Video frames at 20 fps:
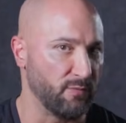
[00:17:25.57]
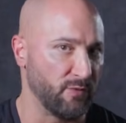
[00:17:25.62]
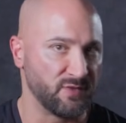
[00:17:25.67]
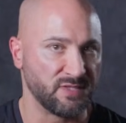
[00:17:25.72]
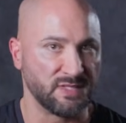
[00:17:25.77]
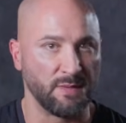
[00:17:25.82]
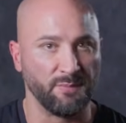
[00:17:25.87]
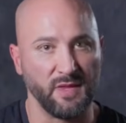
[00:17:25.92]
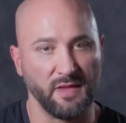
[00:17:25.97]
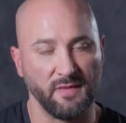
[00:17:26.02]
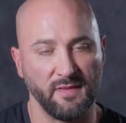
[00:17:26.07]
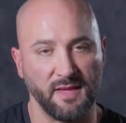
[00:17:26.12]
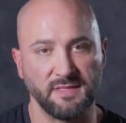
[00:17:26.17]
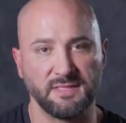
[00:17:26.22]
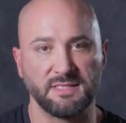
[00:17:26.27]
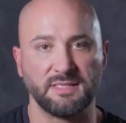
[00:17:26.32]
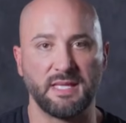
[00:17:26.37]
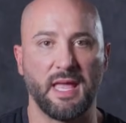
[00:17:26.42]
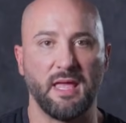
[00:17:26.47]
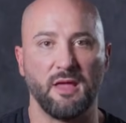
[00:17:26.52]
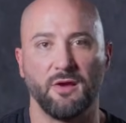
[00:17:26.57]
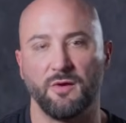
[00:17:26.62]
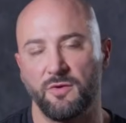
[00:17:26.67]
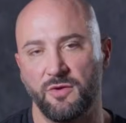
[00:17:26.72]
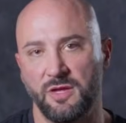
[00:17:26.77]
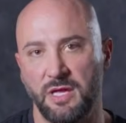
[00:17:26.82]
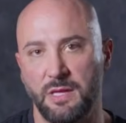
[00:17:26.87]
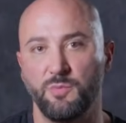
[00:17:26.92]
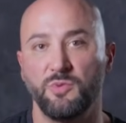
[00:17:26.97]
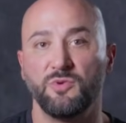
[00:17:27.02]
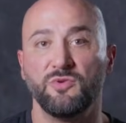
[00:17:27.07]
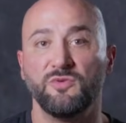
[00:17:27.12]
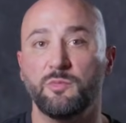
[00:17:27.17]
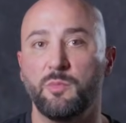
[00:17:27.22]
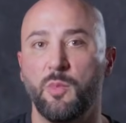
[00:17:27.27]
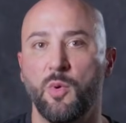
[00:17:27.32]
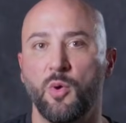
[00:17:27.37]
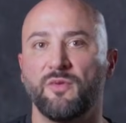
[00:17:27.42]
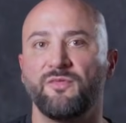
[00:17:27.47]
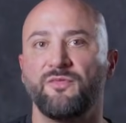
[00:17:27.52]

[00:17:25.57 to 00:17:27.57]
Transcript: with something they say, or keep you more